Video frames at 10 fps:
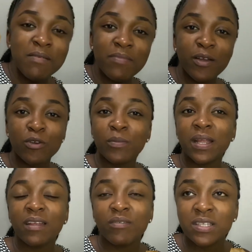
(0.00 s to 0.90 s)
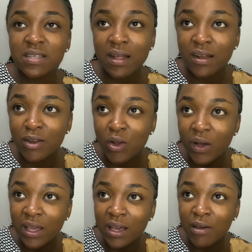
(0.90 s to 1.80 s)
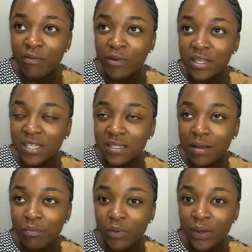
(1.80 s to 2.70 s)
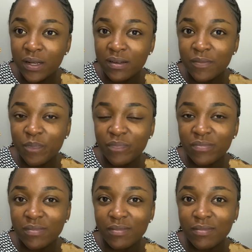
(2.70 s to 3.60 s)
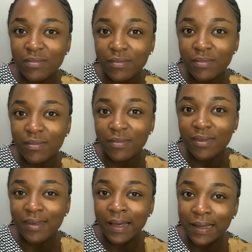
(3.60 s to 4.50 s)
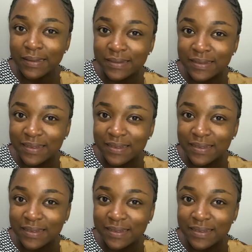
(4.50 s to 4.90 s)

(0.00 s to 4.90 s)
My roommate even started locking her fridge at some point, guys.